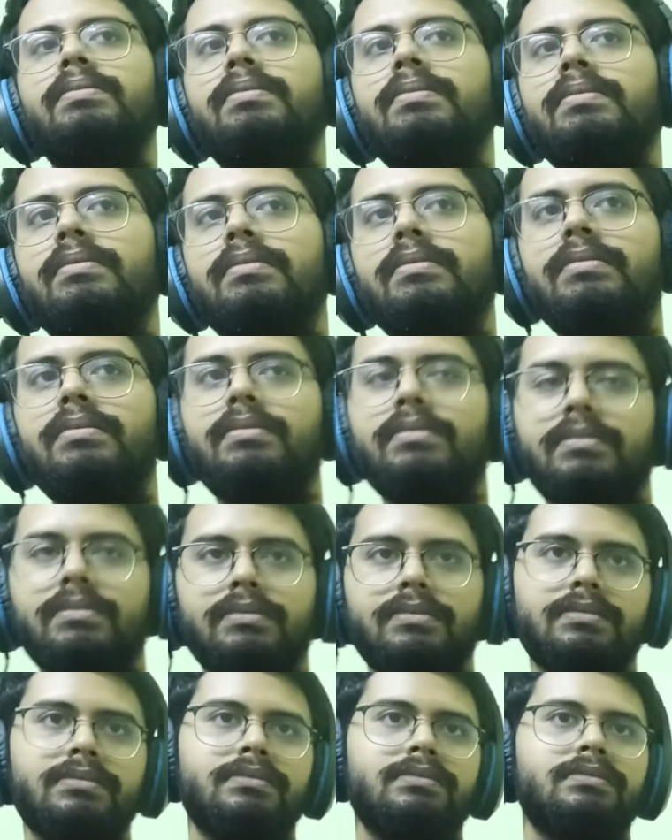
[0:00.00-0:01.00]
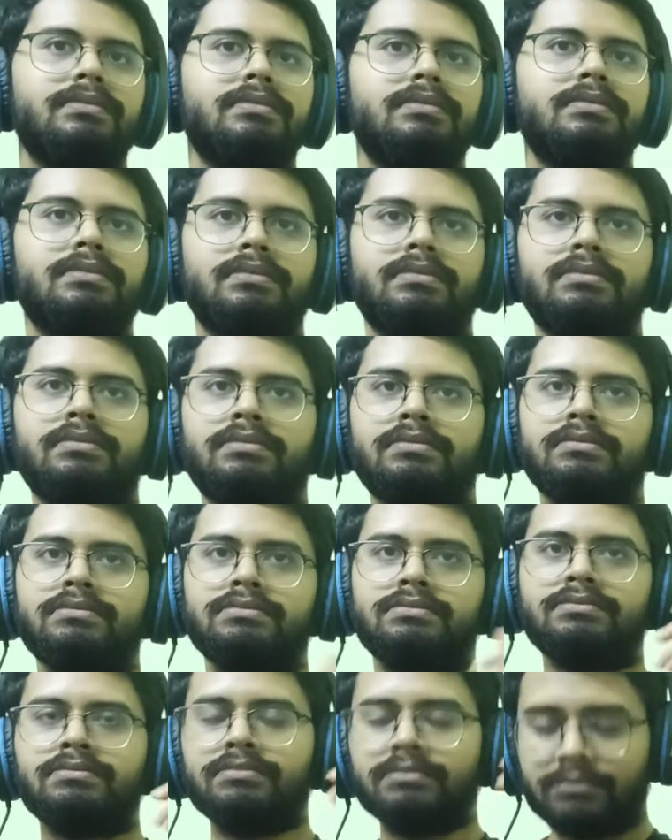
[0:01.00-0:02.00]

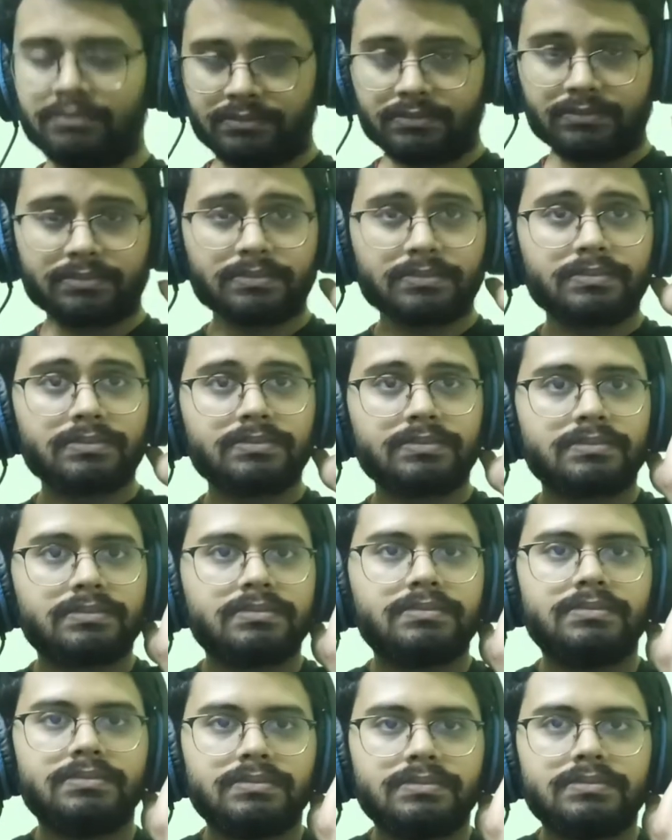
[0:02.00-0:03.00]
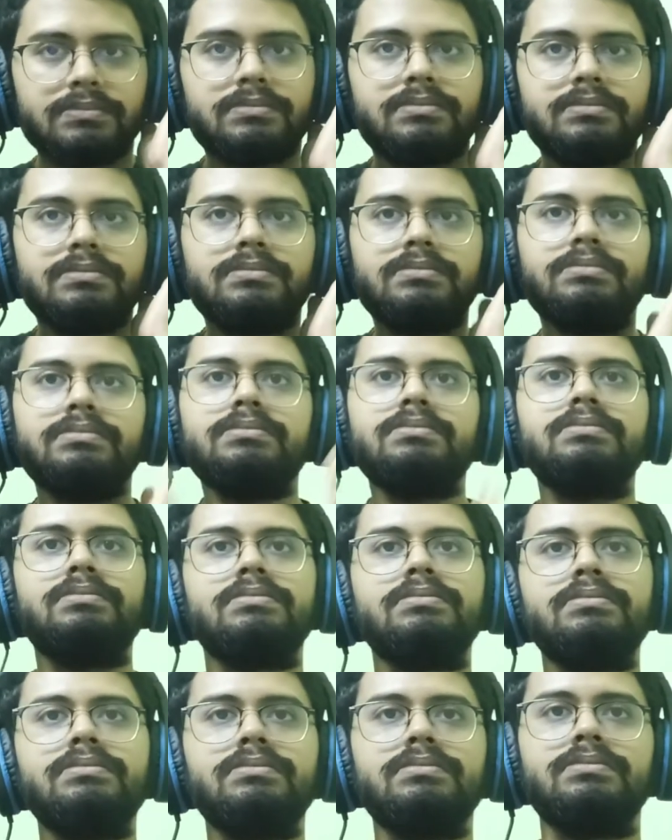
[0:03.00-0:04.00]
Nobody speaks.